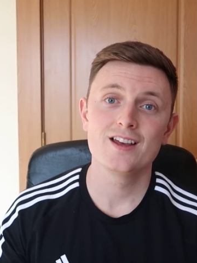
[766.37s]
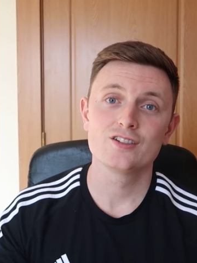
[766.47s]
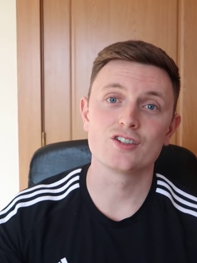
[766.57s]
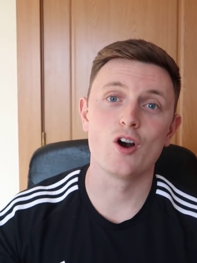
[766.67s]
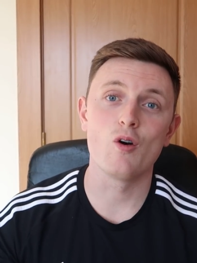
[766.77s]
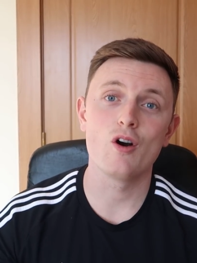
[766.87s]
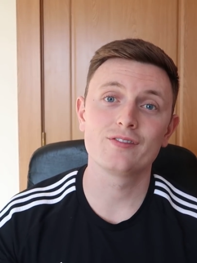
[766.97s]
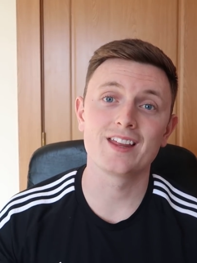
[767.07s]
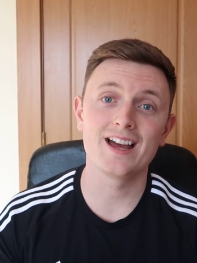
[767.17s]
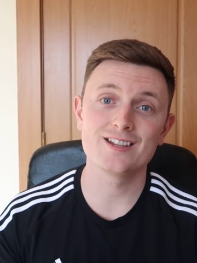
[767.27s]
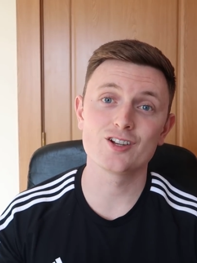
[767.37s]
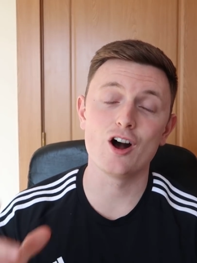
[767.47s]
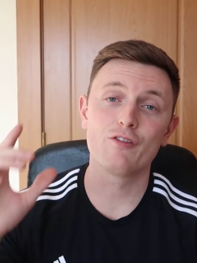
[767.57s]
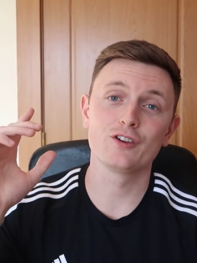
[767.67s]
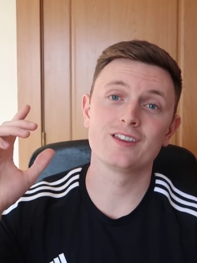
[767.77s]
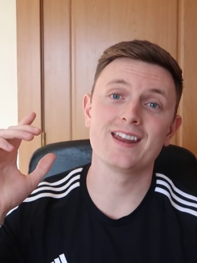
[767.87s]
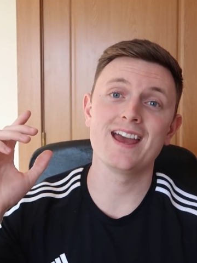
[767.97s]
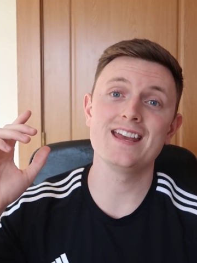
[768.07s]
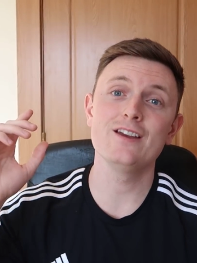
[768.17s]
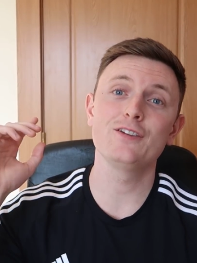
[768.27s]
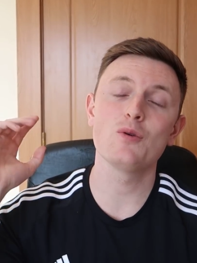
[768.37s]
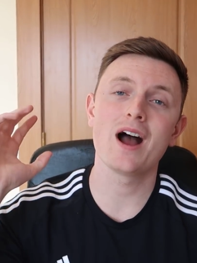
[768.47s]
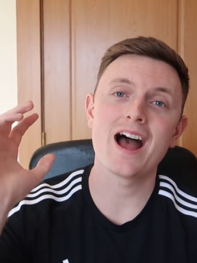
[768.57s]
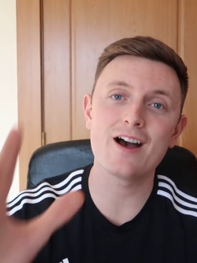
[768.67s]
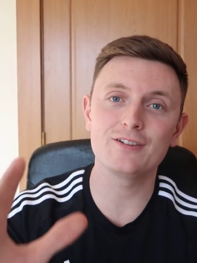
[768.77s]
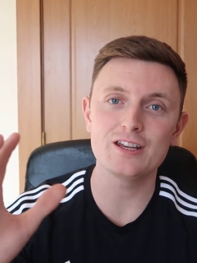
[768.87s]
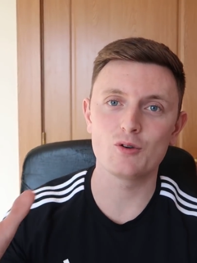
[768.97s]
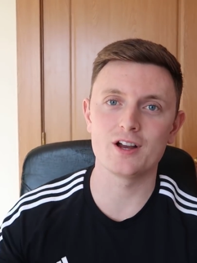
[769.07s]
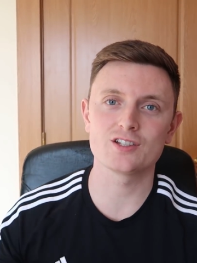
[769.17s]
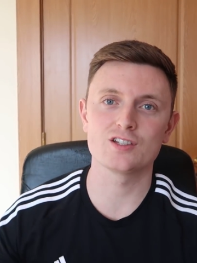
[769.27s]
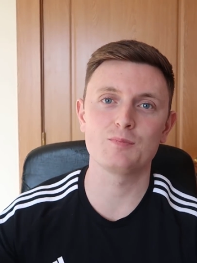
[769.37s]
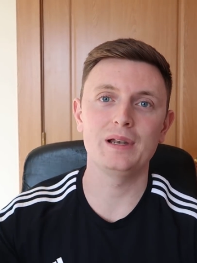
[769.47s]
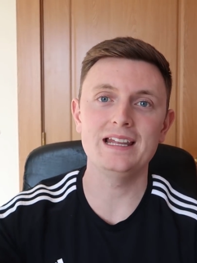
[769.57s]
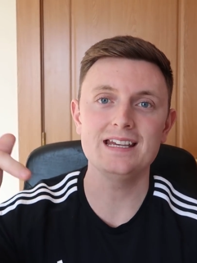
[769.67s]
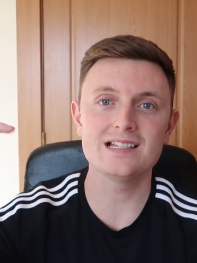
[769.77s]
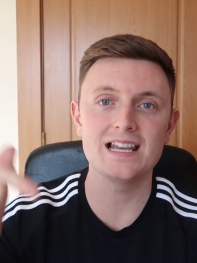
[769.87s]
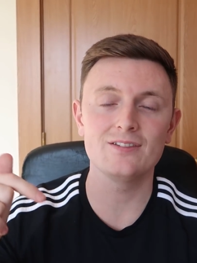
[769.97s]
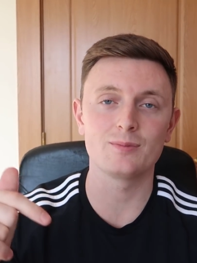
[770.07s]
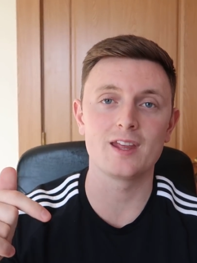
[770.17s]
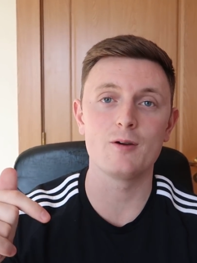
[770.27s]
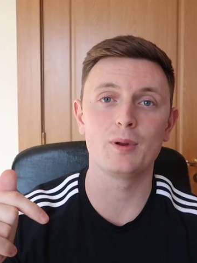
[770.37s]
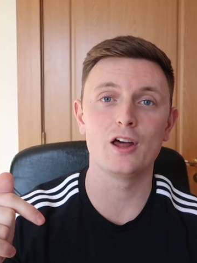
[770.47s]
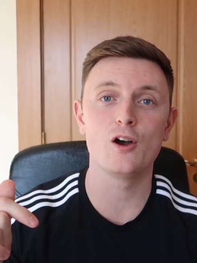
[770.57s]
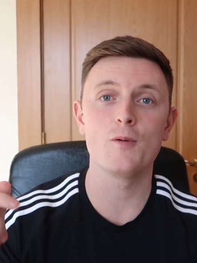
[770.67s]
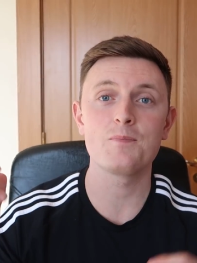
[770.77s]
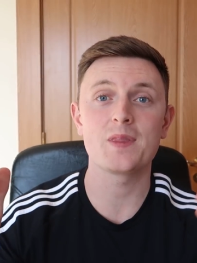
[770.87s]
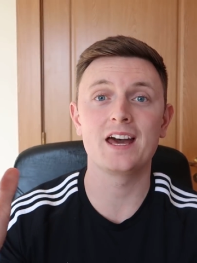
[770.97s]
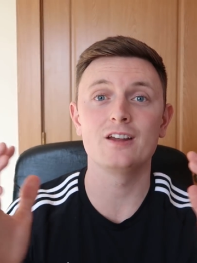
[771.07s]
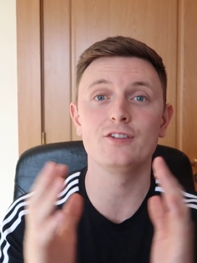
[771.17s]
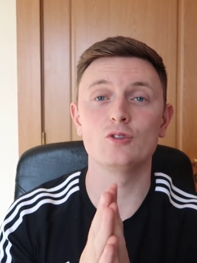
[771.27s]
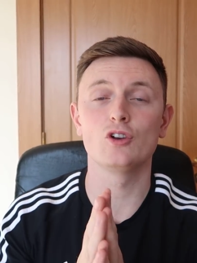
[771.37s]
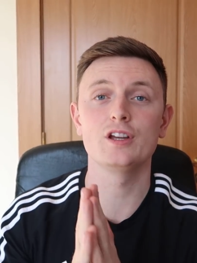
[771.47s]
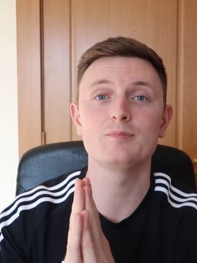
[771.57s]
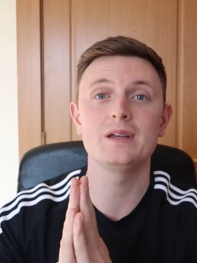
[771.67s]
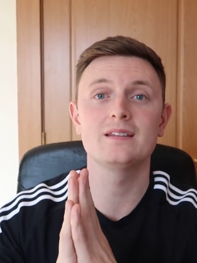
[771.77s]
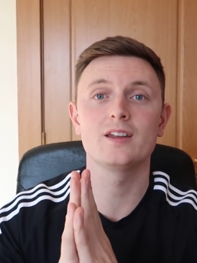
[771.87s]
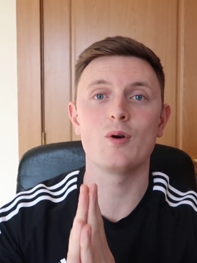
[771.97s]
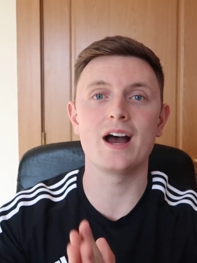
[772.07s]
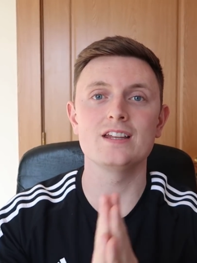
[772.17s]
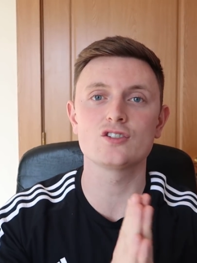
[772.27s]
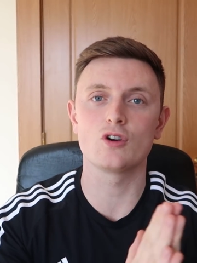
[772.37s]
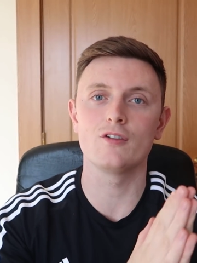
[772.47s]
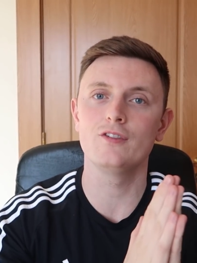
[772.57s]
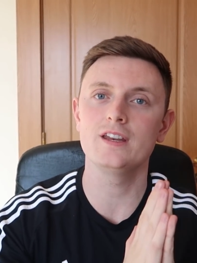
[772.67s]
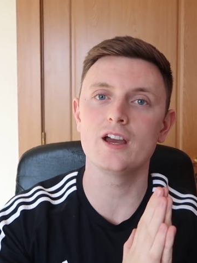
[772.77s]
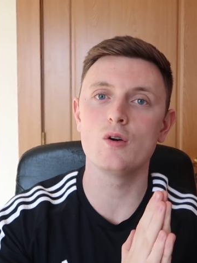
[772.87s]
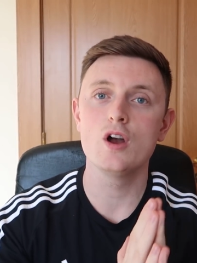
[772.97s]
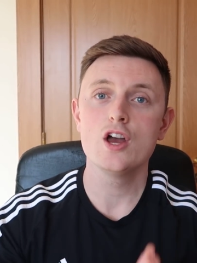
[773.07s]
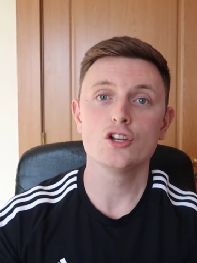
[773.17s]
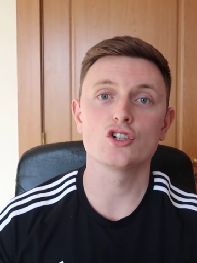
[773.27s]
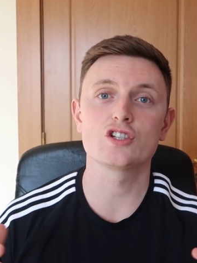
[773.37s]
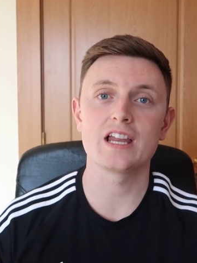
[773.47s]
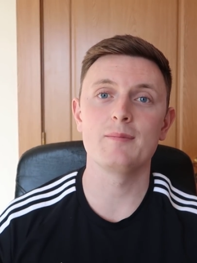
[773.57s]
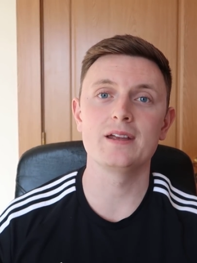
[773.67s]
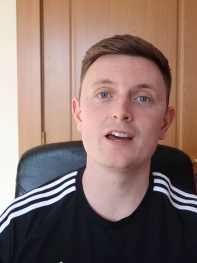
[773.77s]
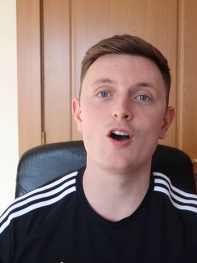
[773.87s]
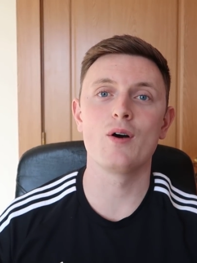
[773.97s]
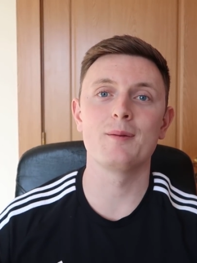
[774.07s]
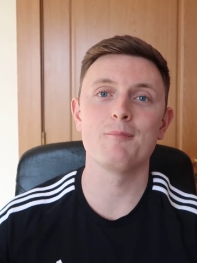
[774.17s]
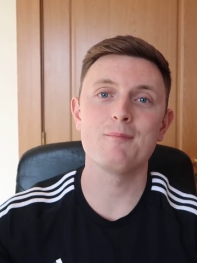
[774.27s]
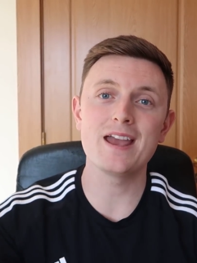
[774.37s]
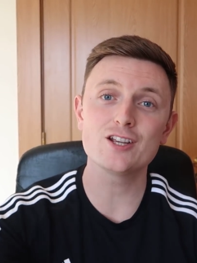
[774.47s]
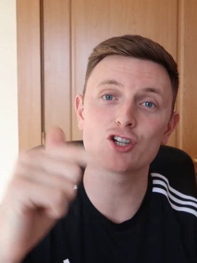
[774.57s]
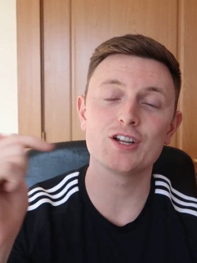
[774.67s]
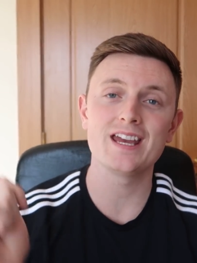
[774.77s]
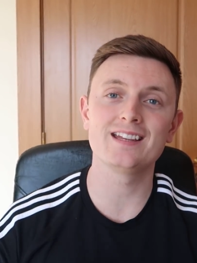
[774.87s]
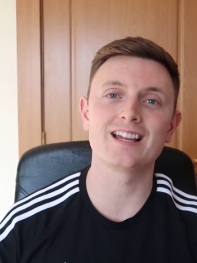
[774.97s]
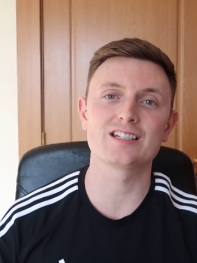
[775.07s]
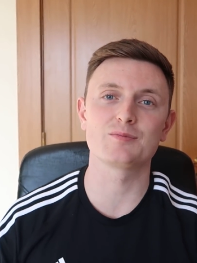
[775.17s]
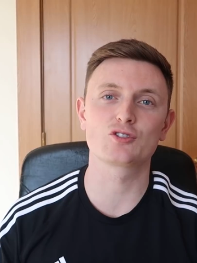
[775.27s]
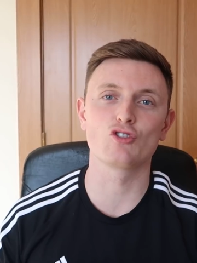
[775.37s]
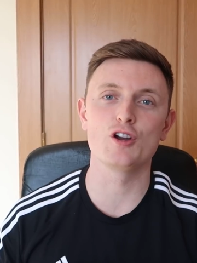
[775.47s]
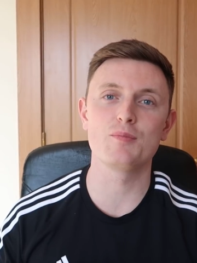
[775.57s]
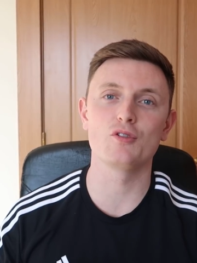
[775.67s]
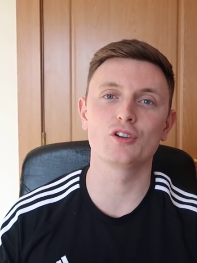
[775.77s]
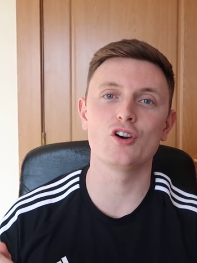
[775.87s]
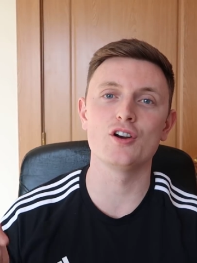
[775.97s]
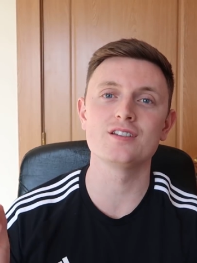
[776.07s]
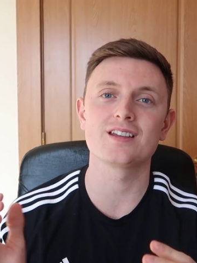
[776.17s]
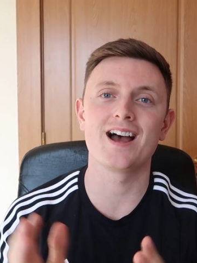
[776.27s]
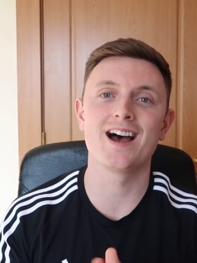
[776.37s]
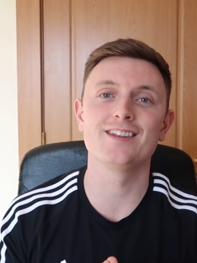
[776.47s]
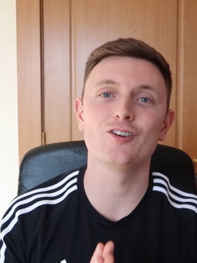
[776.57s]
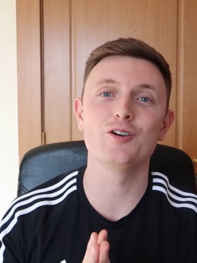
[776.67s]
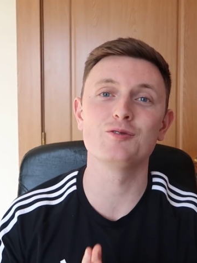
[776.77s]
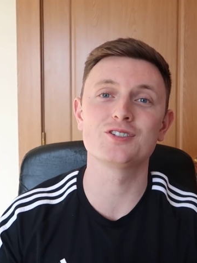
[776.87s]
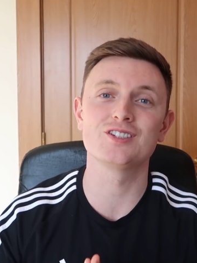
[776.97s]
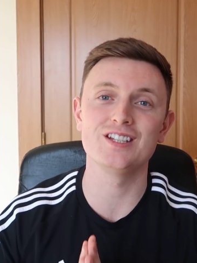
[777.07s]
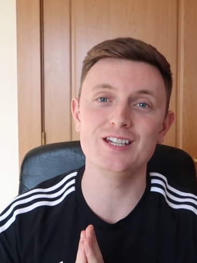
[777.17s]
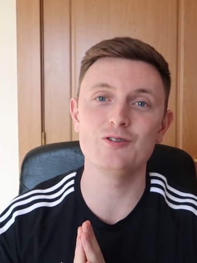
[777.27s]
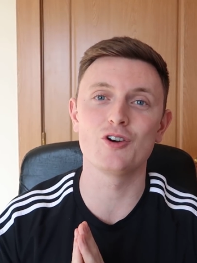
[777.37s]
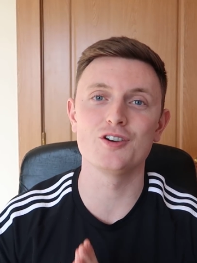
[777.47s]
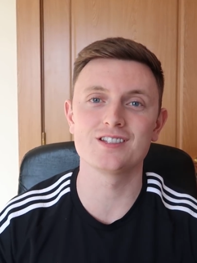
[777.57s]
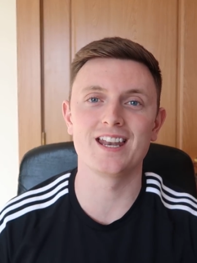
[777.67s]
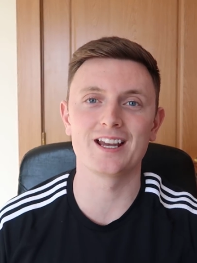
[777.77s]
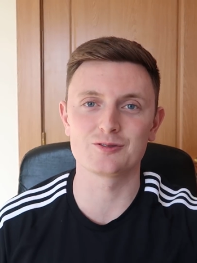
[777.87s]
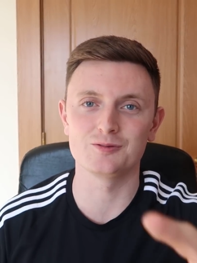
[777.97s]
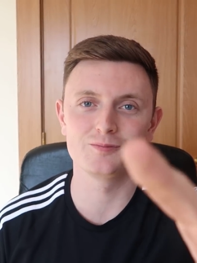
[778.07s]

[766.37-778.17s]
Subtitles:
So that is all for today. If you have any questions, please leave them down below. And if you'd like me to do any sort of video, just let me know, and make sure you hit that subscribe button, guys, and I will see you guys in the next one.